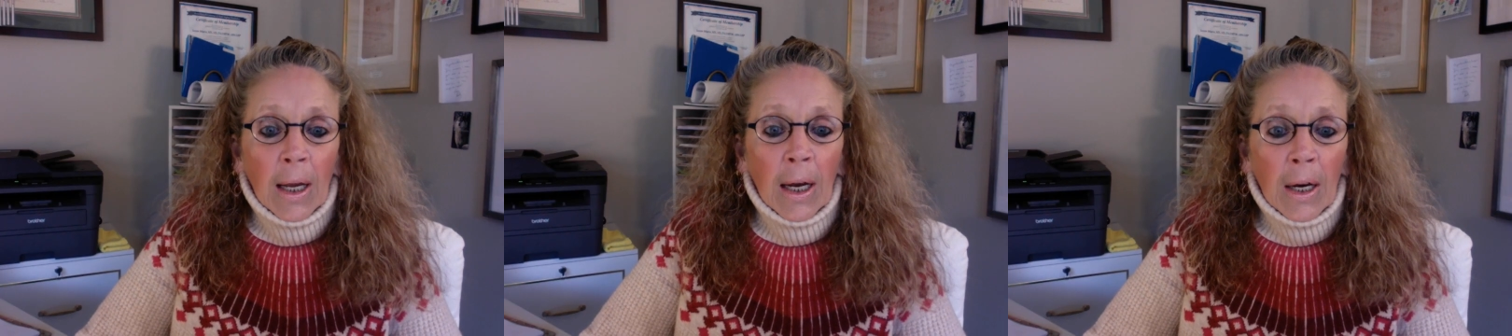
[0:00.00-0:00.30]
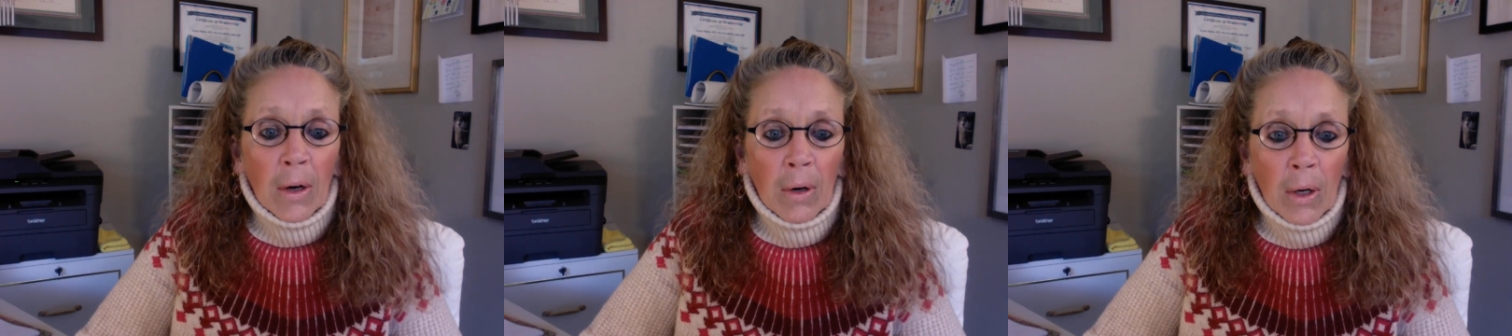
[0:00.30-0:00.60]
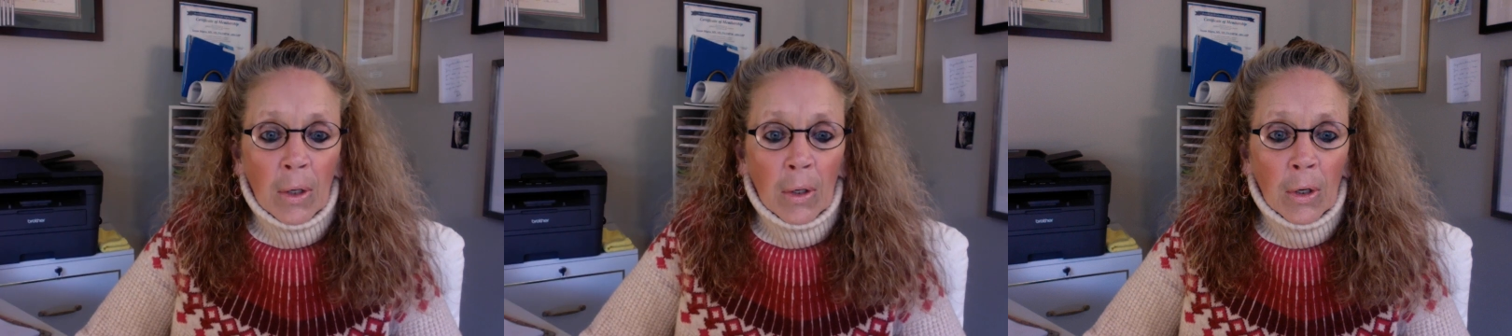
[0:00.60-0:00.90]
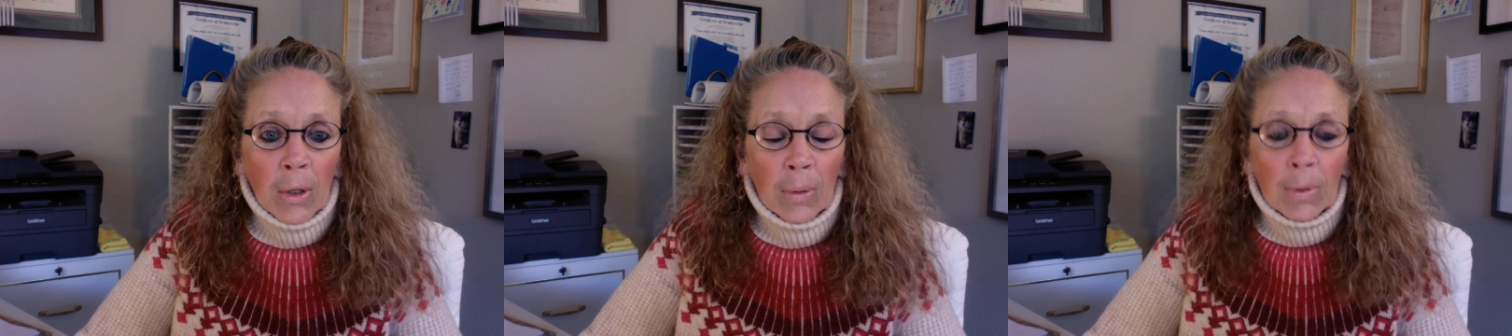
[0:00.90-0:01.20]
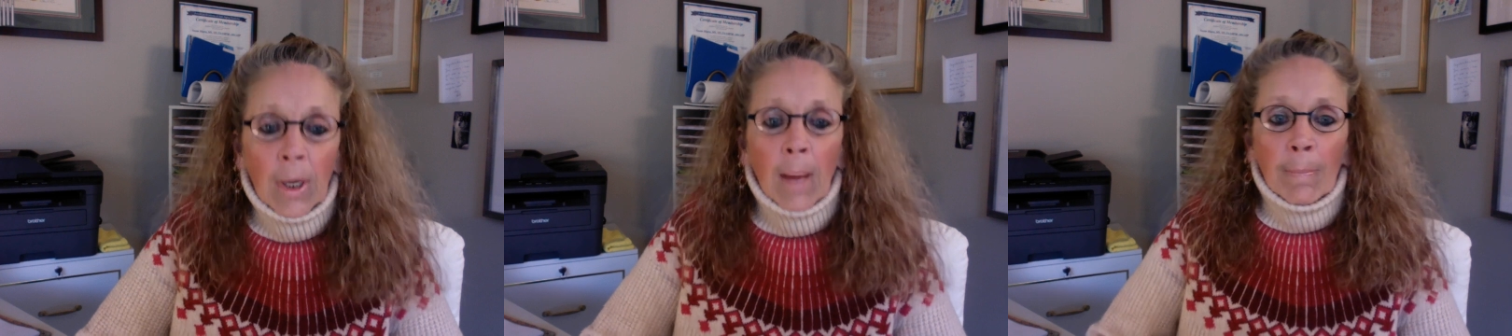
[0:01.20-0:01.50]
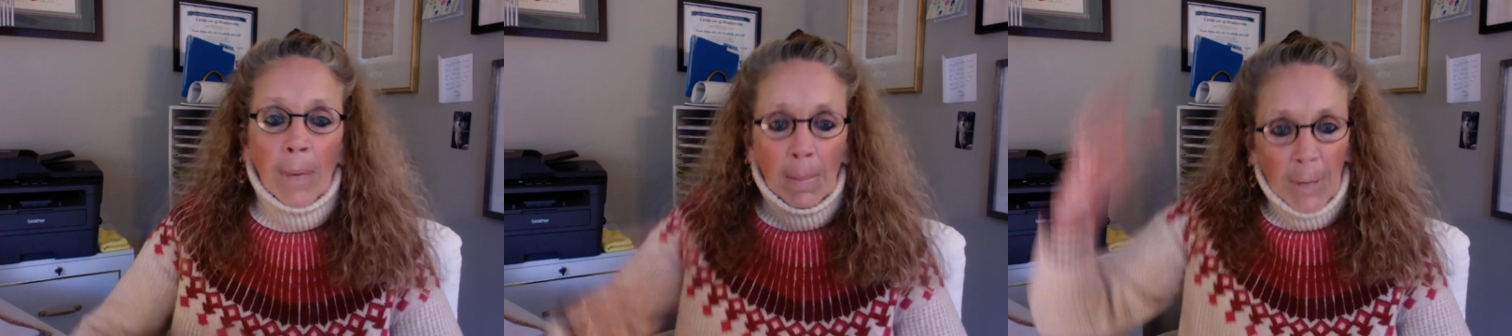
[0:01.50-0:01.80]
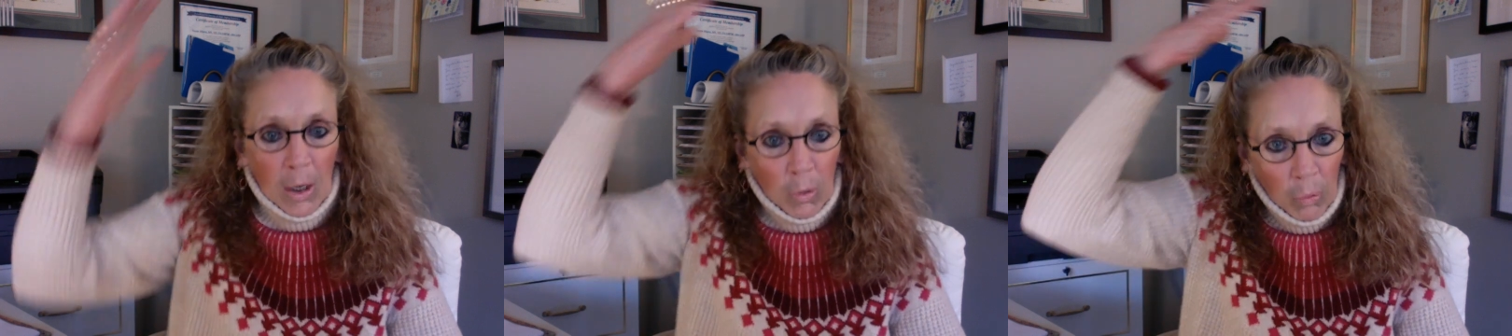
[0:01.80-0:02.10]
air hunger,
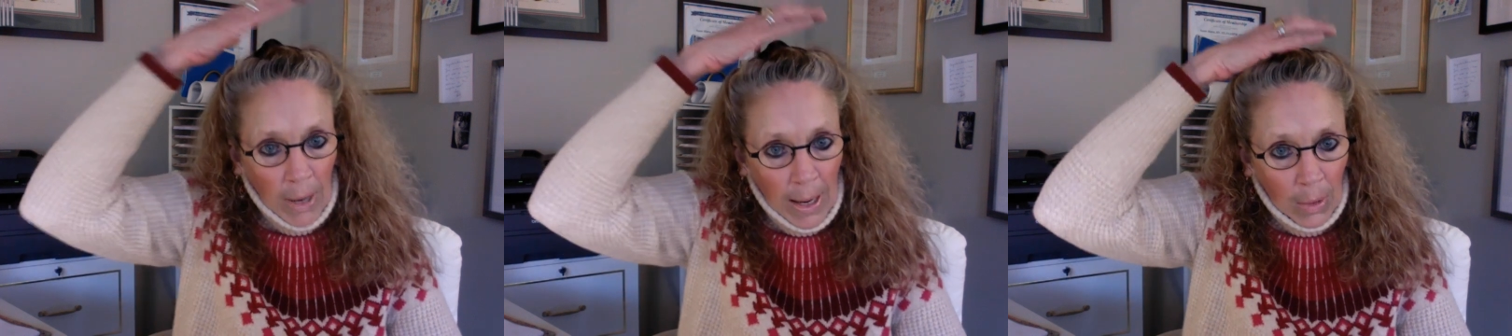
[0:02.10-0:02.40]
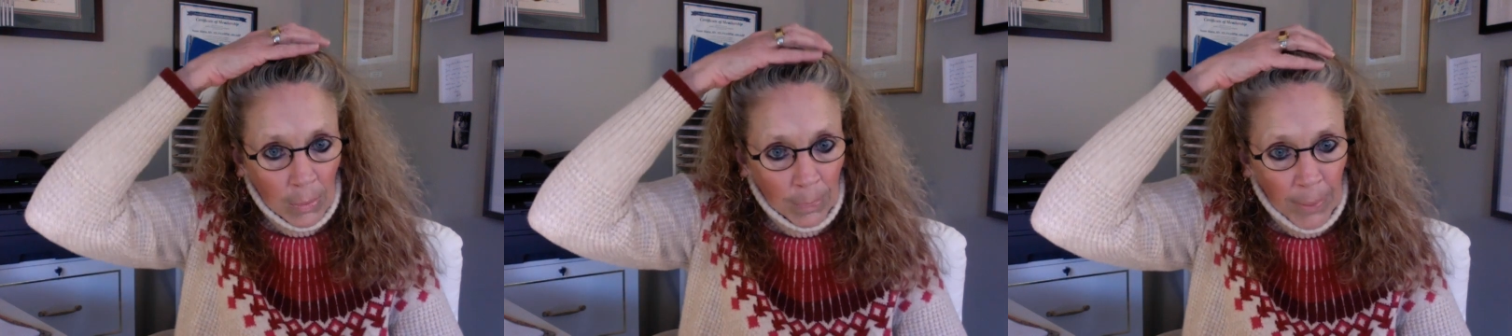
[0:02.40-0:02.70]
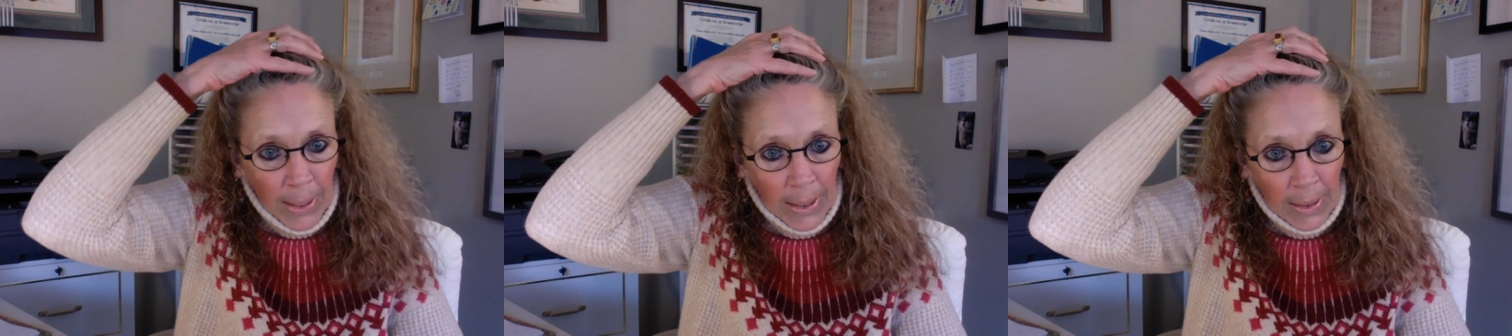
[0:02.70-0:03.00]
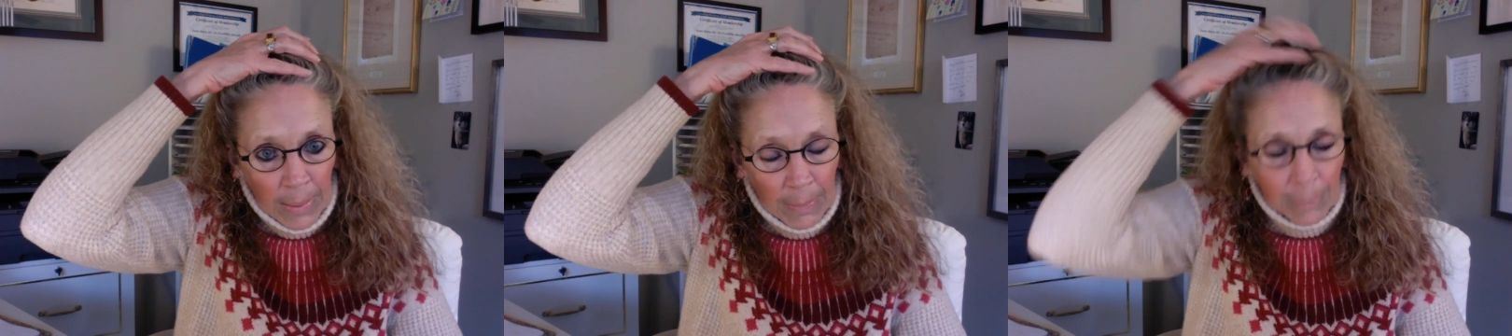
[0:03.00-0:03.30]
maybe crown pain,